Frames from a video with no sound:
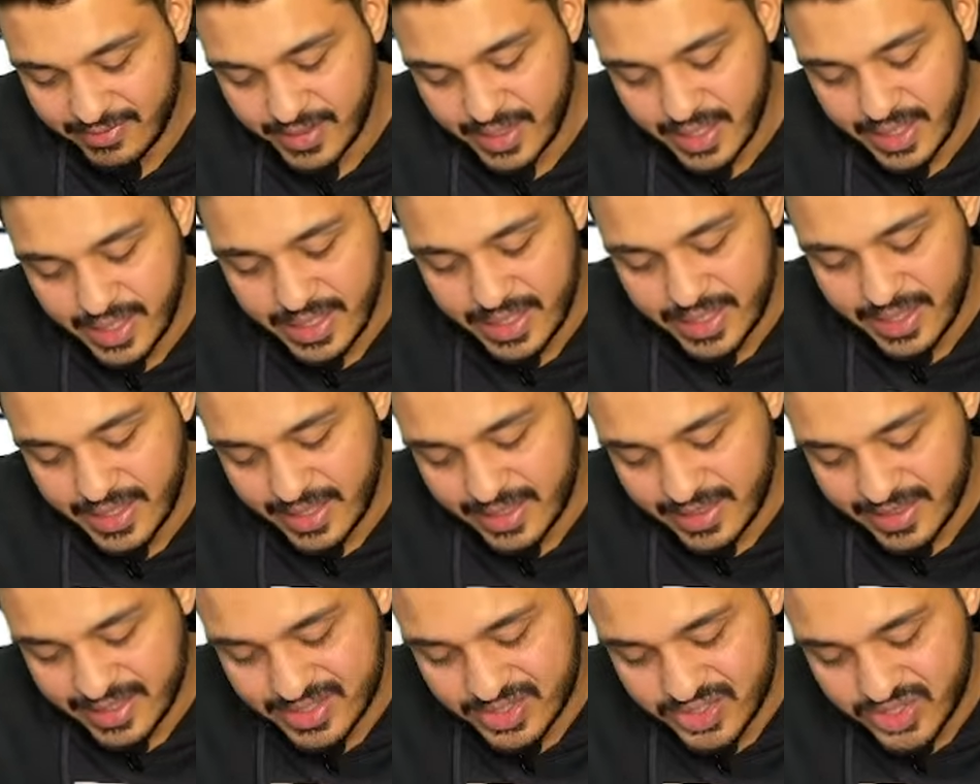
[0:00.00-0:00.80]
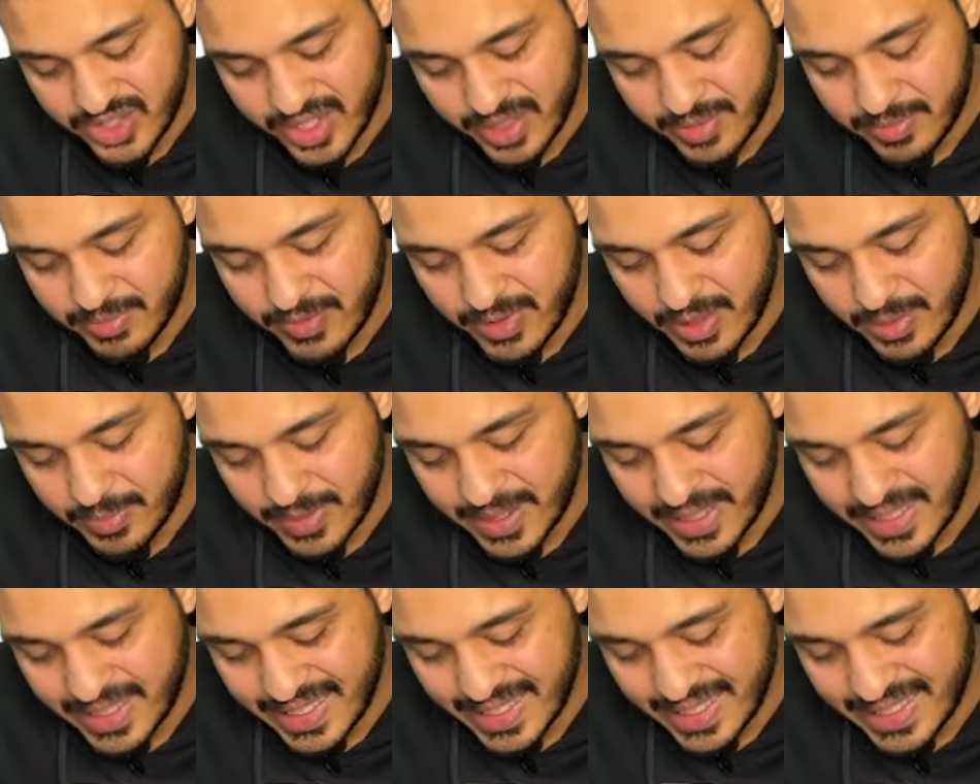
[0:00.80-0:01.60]
Here, the shape will be
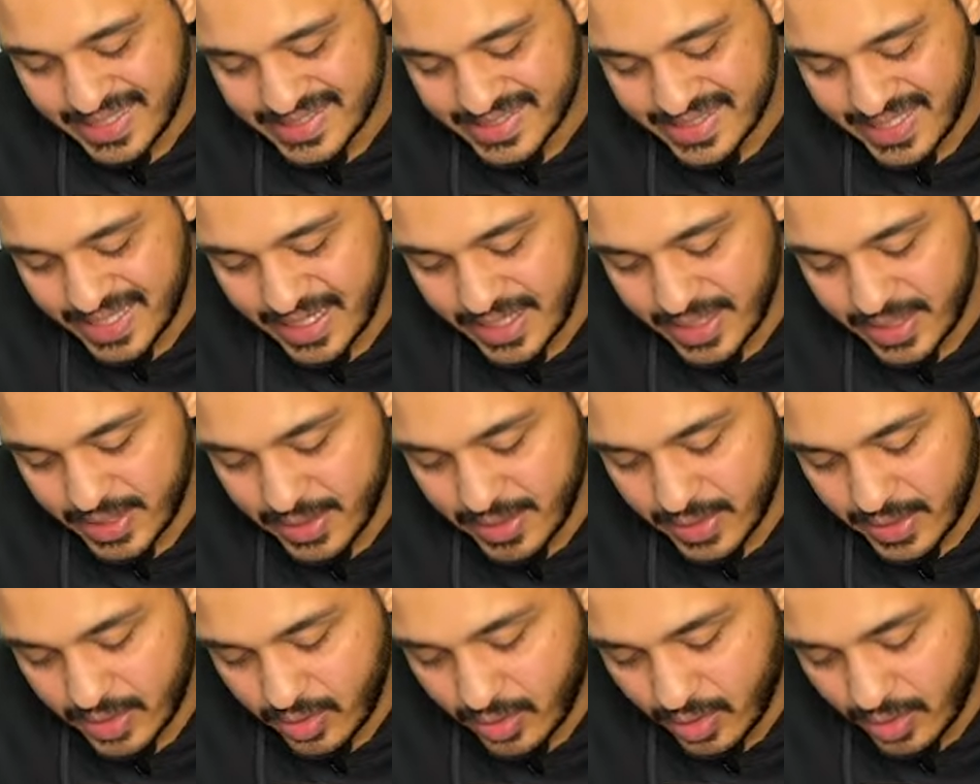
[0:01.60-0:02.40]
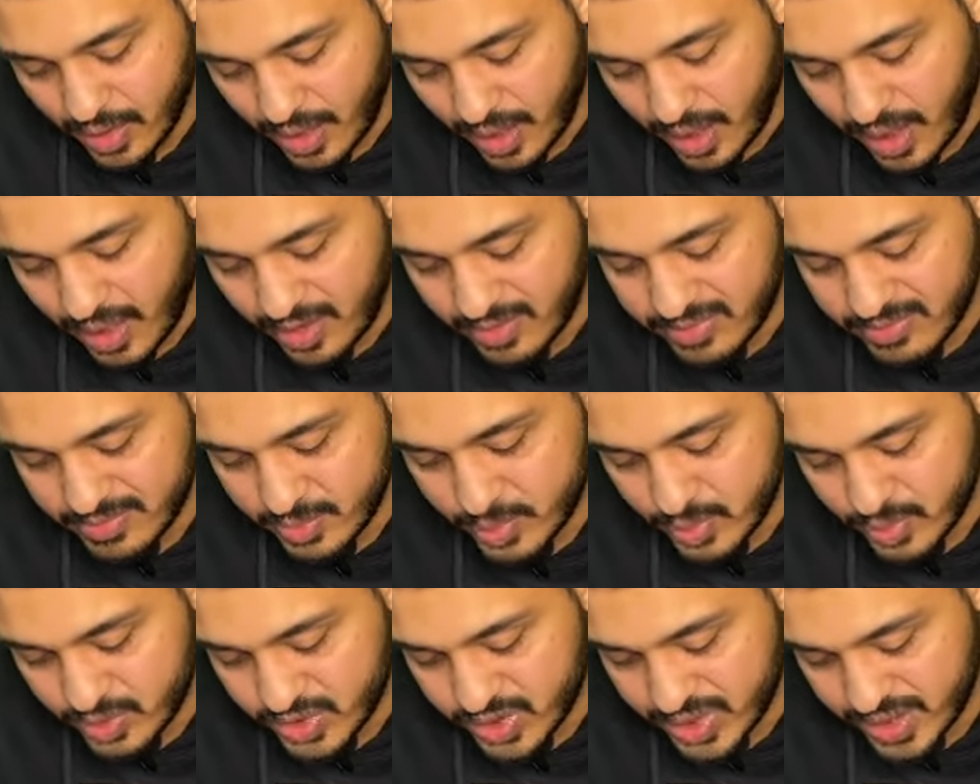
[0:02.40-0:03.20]
crescent or half moon
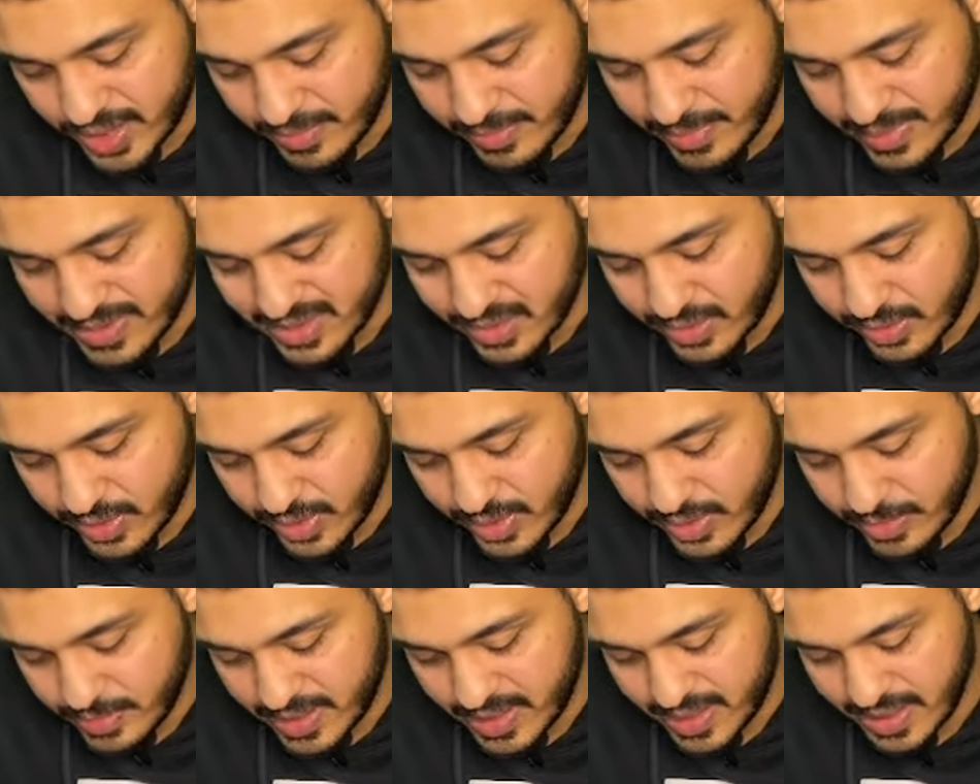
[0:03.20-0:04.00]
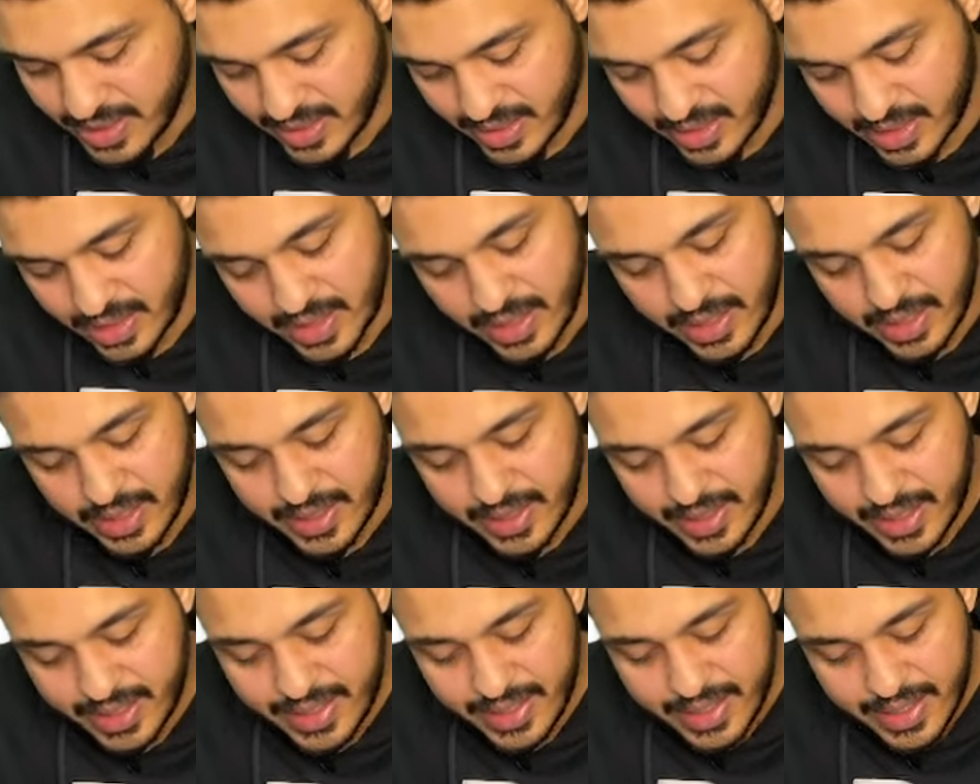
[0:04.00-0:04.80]
shape is going to be there, right?